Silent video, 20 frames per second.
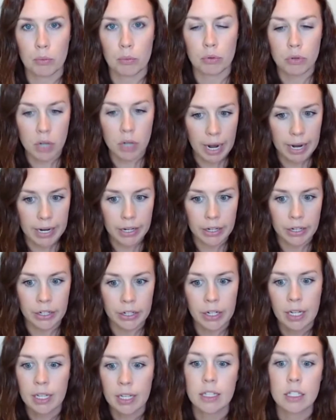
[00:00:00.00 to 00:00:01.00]

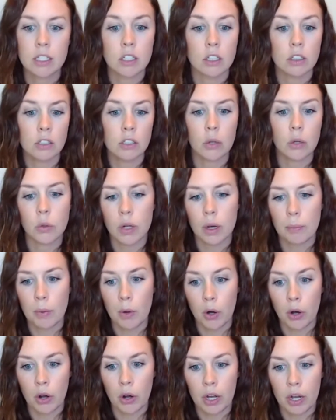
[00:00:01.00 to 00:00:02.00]
prior, is to load up
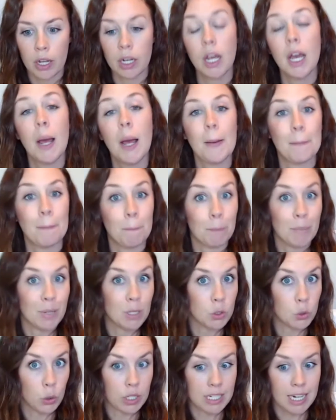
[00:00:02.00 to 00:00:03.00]
on
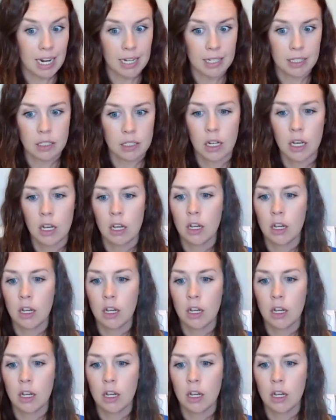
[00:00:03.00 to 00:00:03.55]
mentor text.